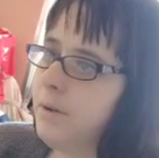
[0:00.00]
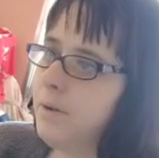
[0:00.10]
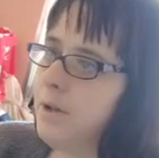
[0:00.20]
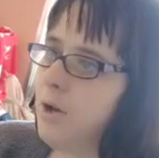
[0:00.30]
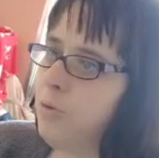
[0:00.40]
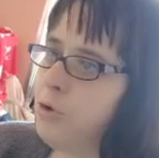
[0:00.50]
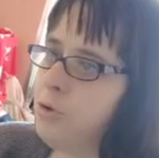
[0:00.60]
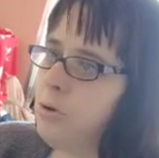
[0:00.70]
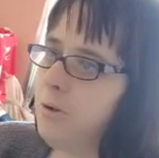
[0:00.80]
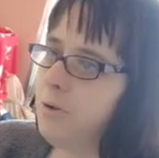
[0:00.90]
No,
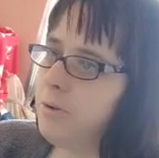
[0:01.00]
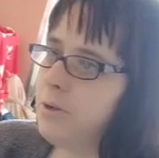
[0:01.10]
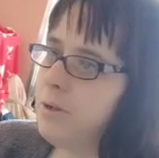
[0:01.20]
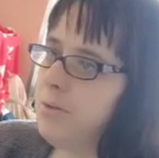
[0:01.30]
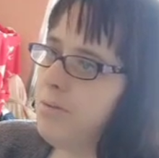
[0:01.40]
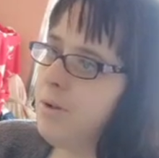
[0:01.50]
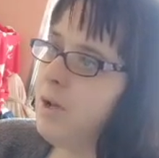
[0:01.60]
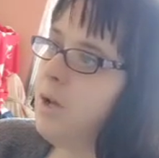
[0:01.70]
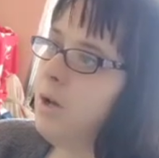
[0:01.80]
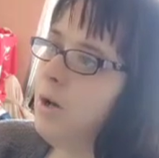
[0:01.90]
you are
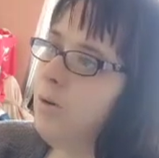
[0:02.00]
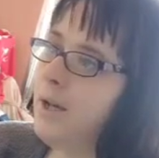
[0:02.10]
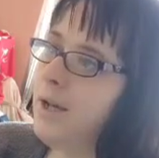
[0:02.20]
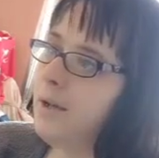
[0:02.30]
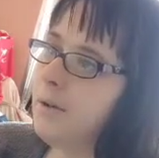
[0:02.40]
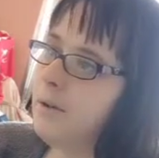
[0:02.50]
not. Okay.